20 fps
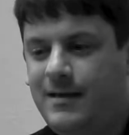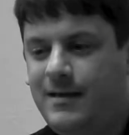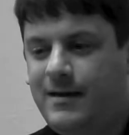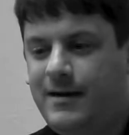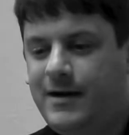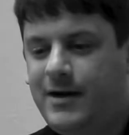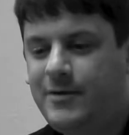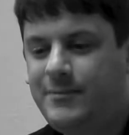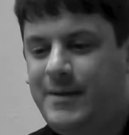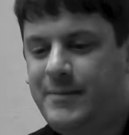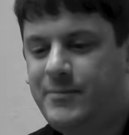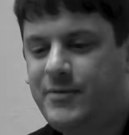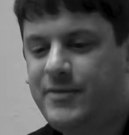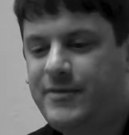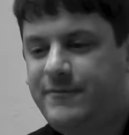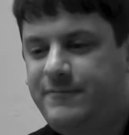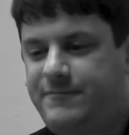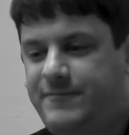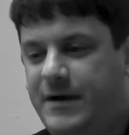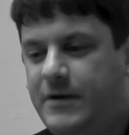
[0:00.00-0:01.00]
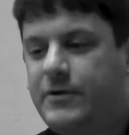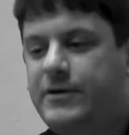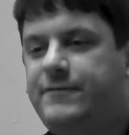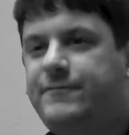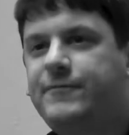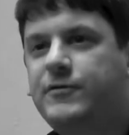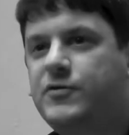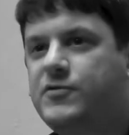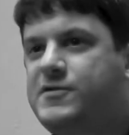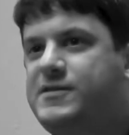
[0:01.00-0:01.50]
I remember the very
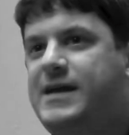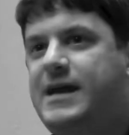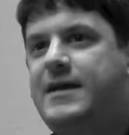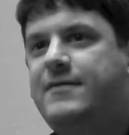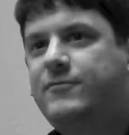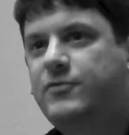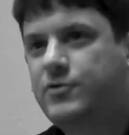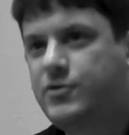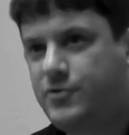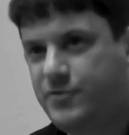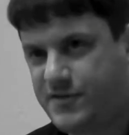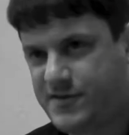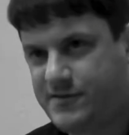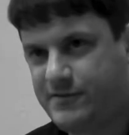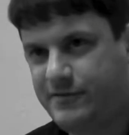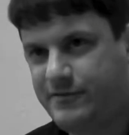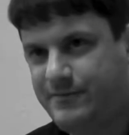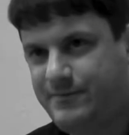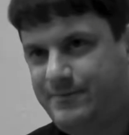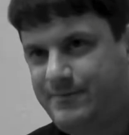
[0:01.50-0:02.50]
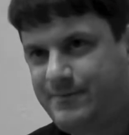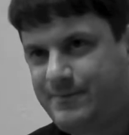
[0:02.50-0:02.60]
first day of rehearsal.